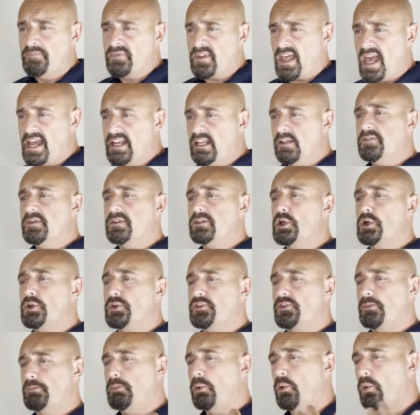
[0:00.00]
Anything that
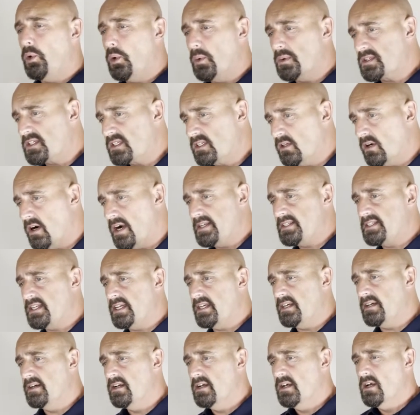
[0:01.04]
supports the
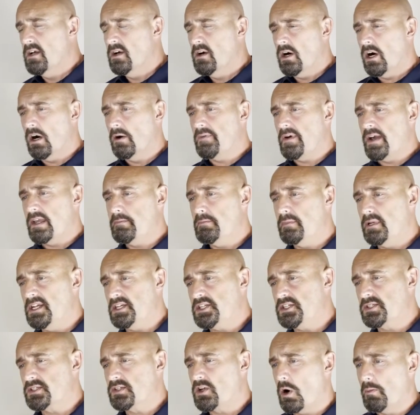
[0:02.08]
idea of a
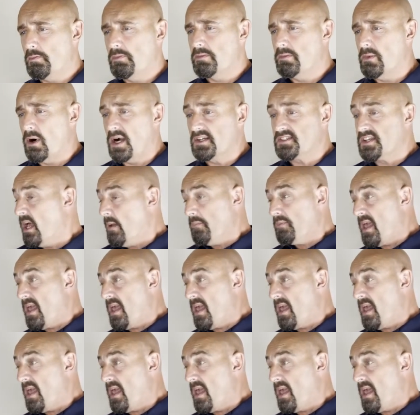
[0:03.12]
malicious compromise.